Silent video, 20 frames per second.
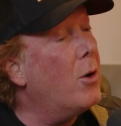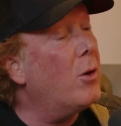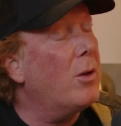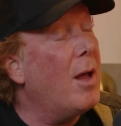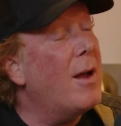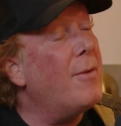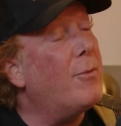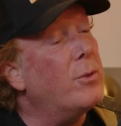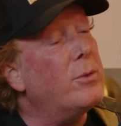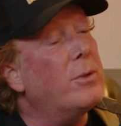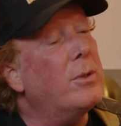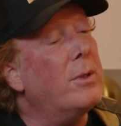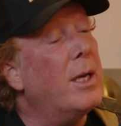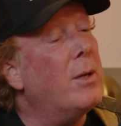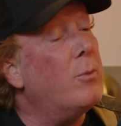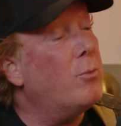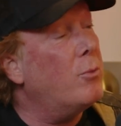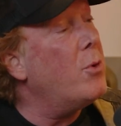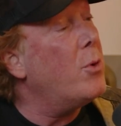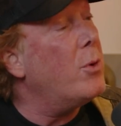Her life was
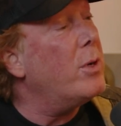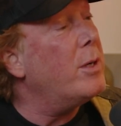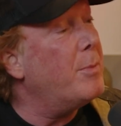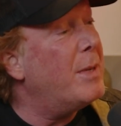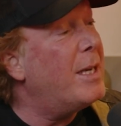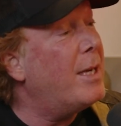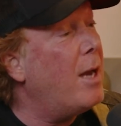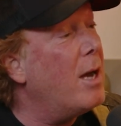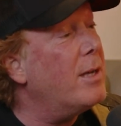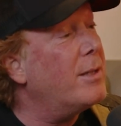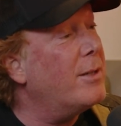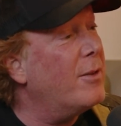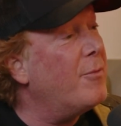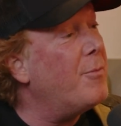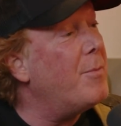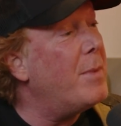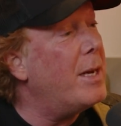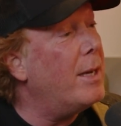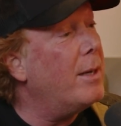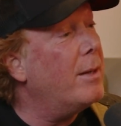ruined because
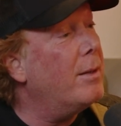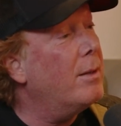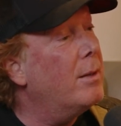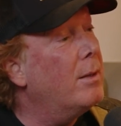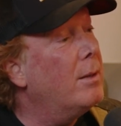of me.